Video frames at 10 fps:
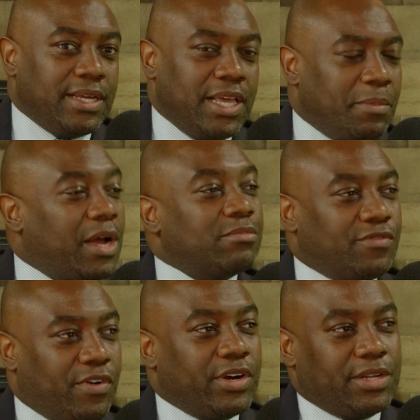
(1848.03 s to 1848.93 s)
It becomes
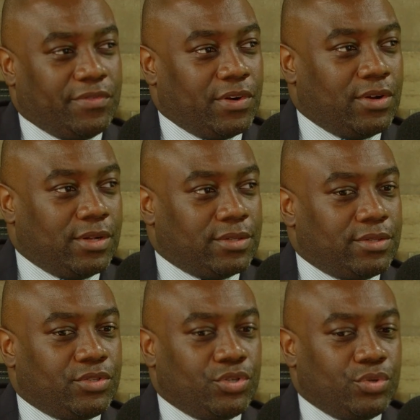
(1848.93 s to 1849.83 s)
very difficult
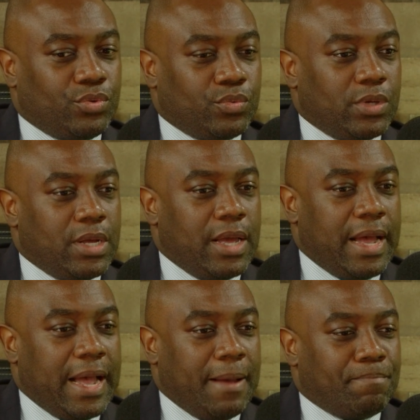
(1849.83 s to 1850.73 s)
to
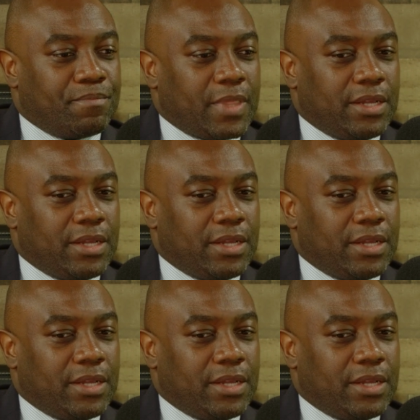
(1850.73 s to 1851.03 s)
um,